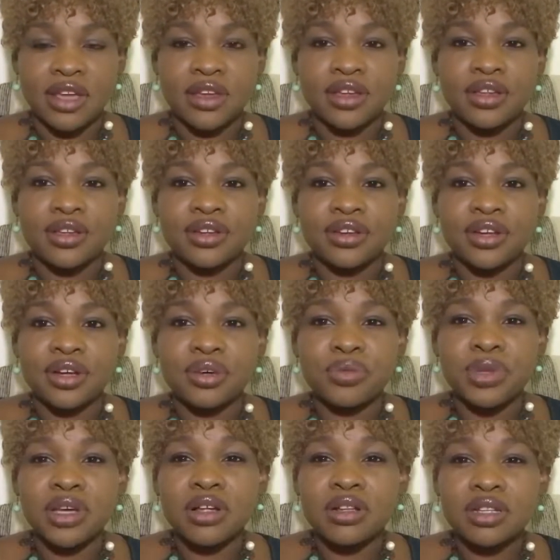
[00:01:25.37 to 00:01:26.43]
Now, we
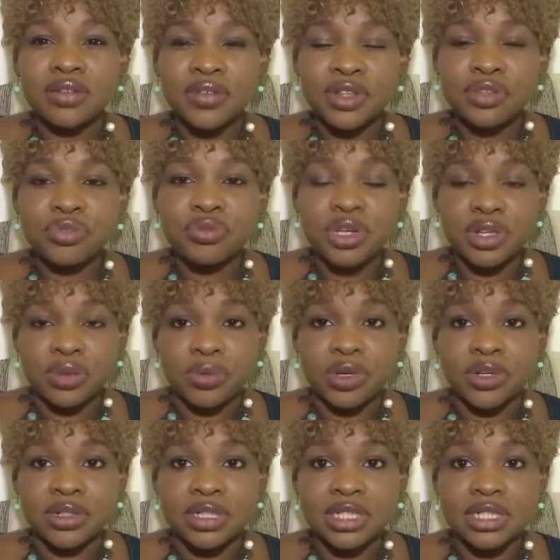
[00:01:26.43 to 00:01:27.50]
all live in the real
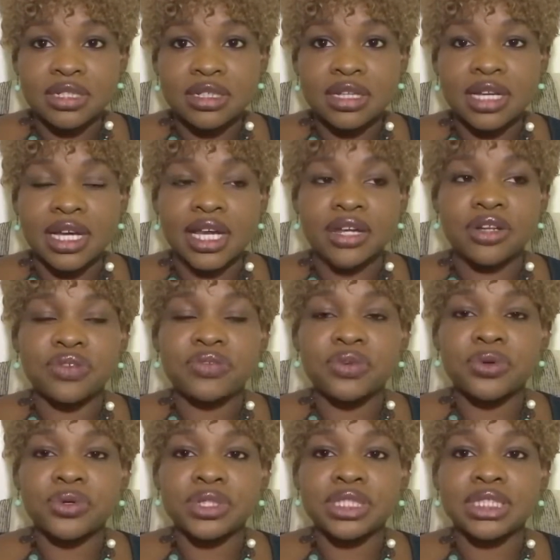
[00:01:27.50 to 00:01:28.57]
world, and of
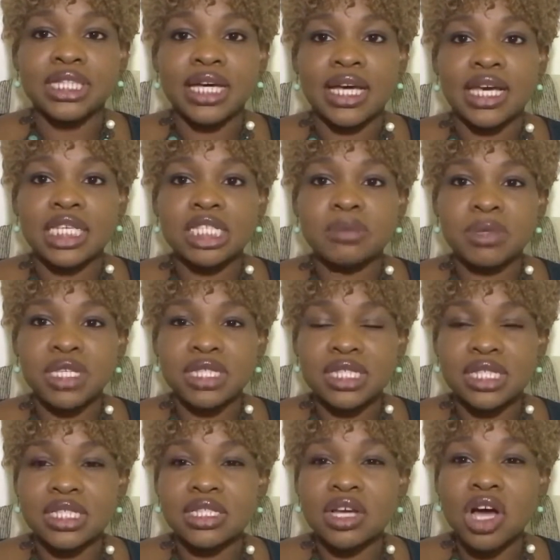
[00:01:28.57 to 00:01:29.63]
course,
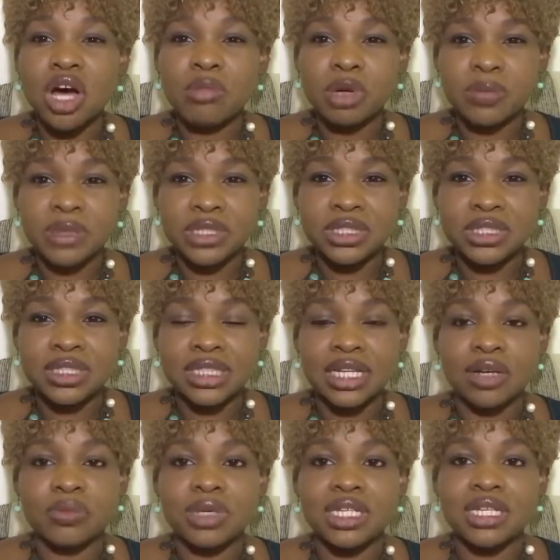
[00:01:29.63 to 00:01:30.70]
expenses come upon us that
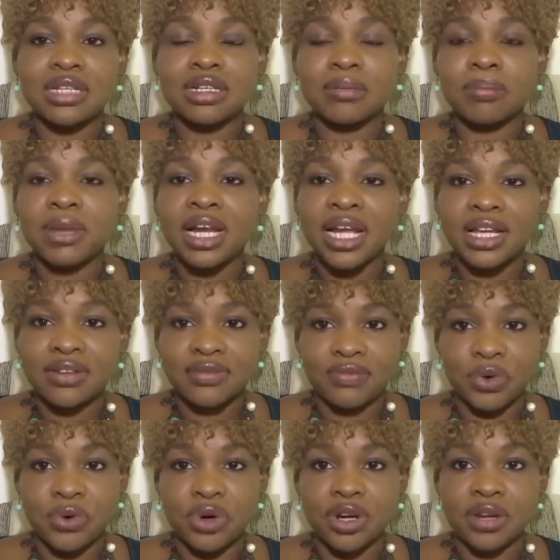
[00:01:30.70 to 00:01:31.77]
we didn't plan
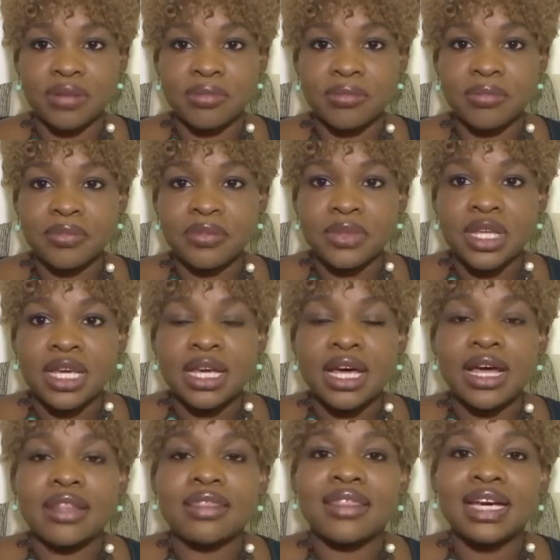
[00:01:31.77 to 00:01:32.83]
for.
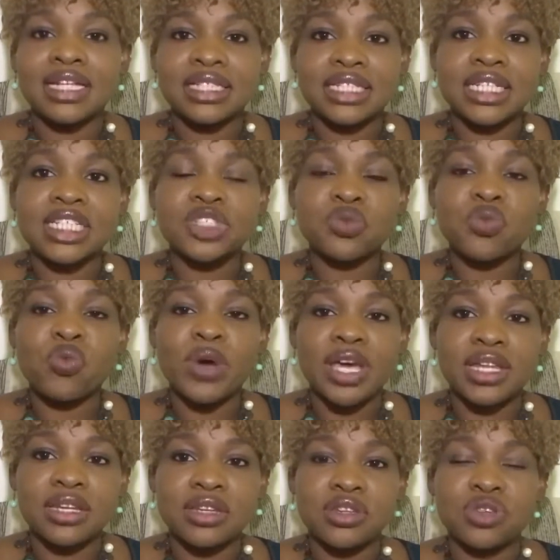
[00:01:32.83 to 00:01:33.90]
And that is
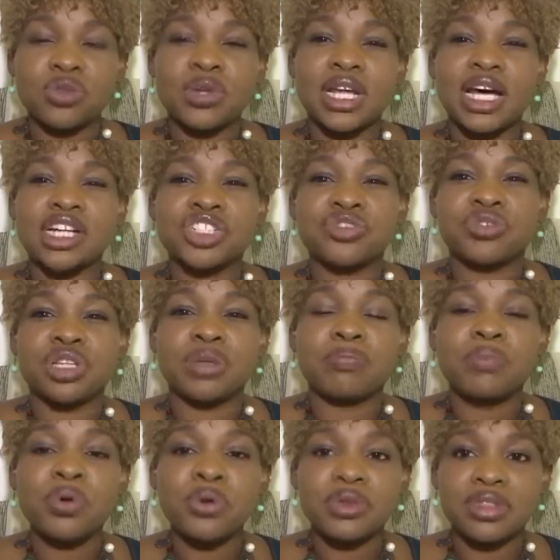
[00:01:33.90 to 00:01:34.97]
when you would actually
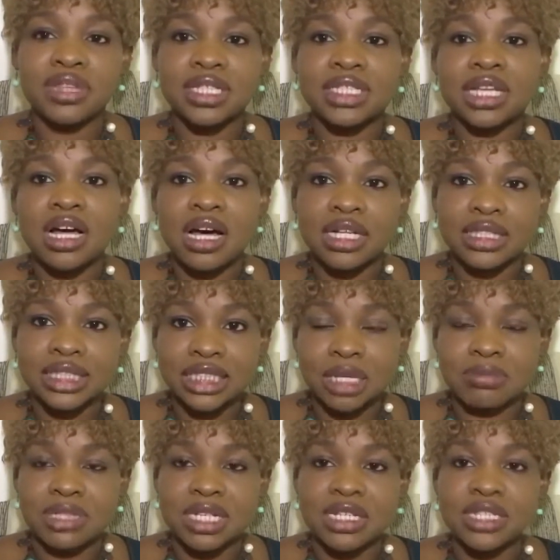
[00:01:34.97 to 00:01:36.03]
put this
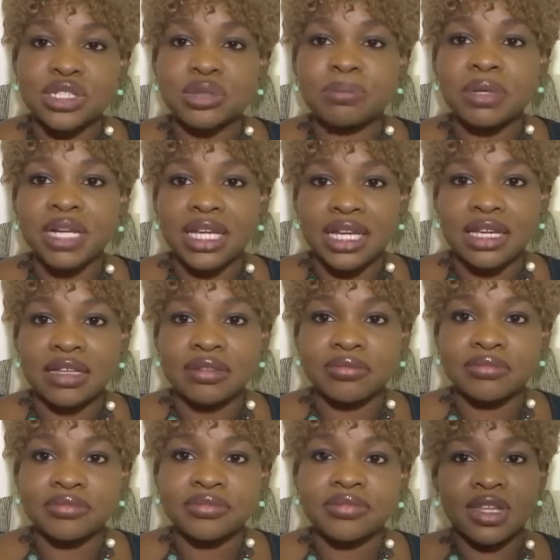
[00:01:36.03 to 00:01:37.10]
concept into play.
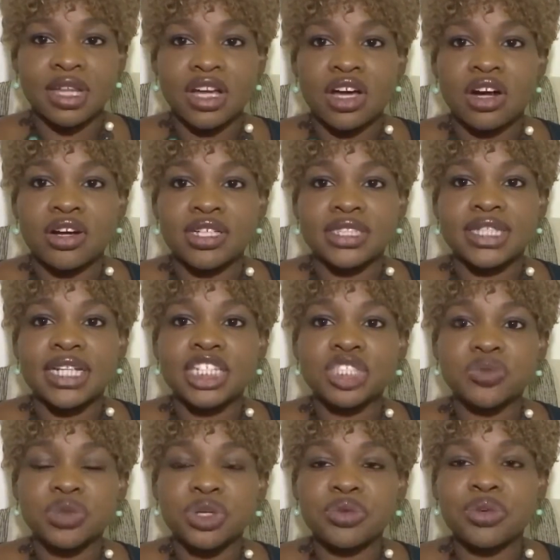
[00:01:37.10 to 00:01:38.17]
All right, so let's
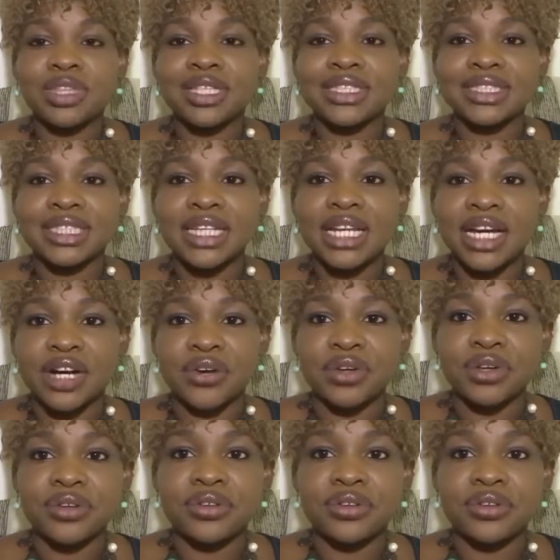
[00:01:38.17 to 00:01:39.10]
work with a scenario.